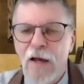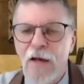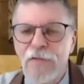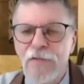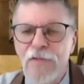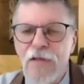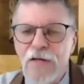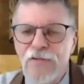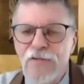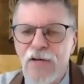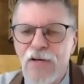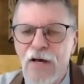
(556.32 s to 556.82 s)
At
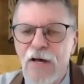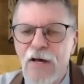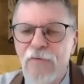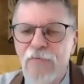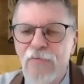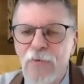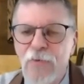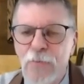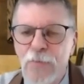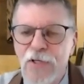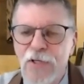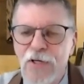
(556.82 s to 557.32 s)
that time,
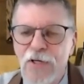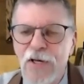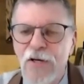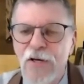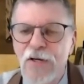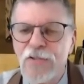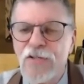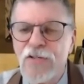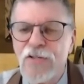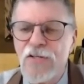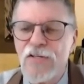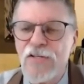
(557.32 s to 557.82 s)

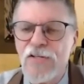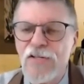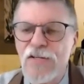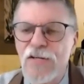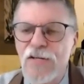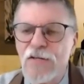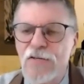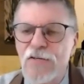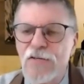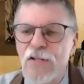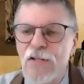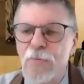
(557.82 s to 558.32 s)
Vimalakirti
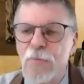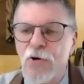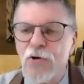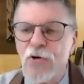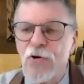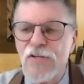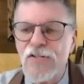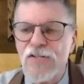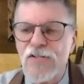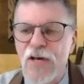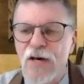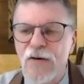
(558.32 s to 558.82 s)
said to the
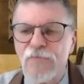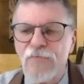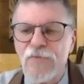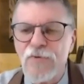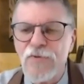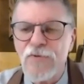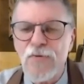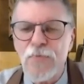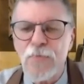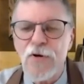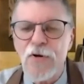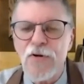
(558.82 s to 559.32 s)

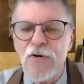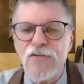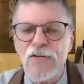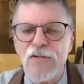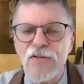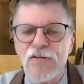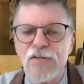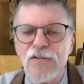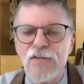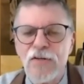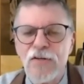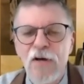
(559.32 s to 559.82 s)
bodhisattvas
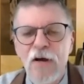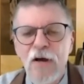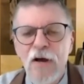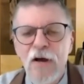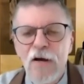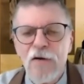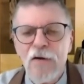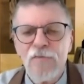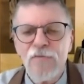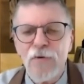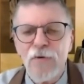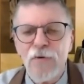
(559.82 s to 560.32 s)
present,
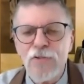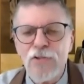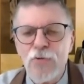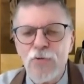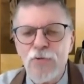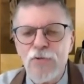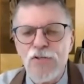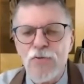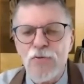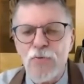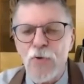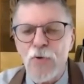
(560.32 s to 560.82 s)

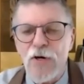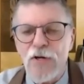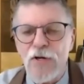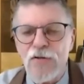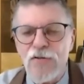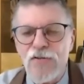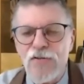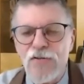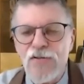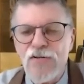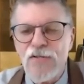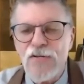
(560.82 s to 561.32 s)
"Virtuous
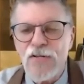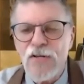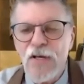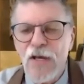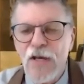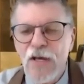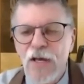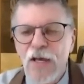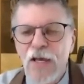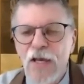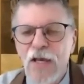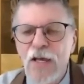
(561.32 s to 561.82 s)
ones,
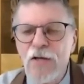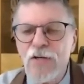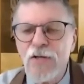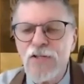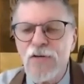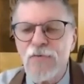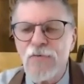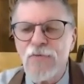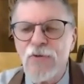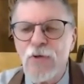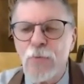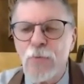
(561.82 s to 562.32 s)

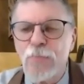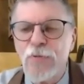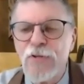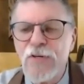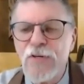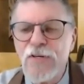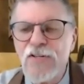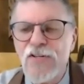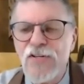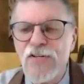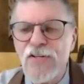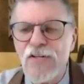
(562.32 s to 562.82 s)
each of you
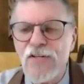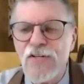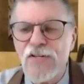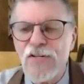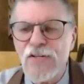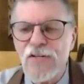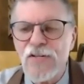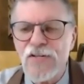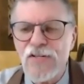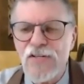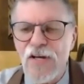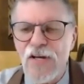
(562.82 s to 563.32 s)

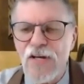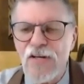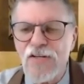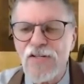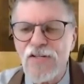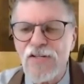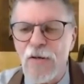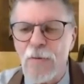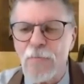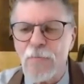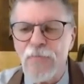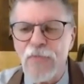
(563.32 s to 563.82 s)
please say
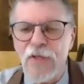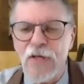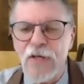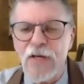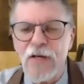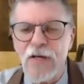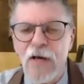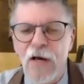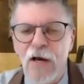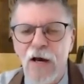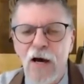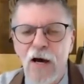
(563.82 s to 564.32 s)

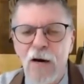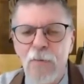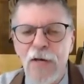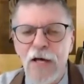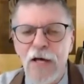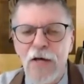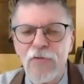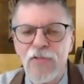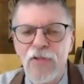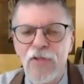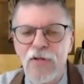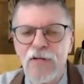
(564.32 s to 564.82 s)
something
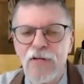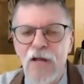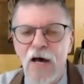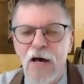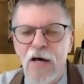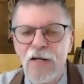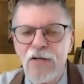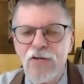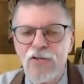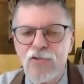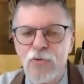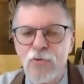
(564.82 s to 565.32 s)
about the
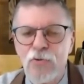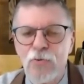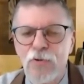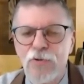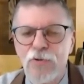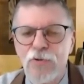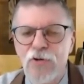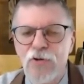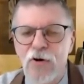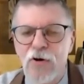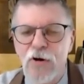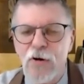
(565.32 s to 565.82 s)

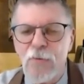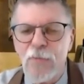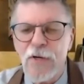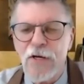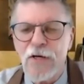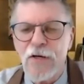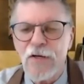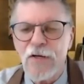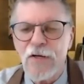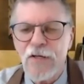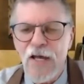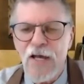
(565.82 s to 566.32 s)
non-dual
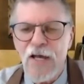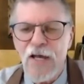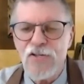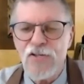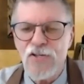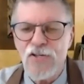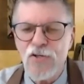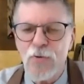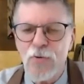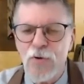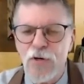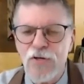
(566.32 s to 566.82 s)
Dharma
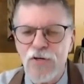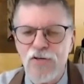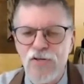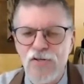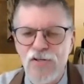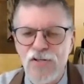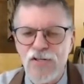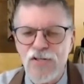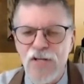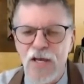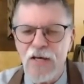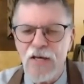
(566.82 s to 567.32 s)
as you
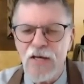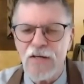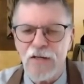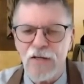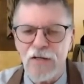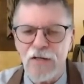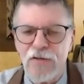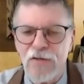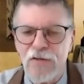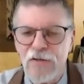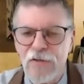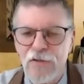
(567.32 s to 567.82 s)
understand
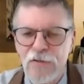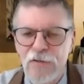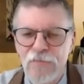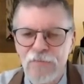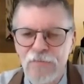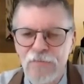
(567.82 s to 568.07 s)
it."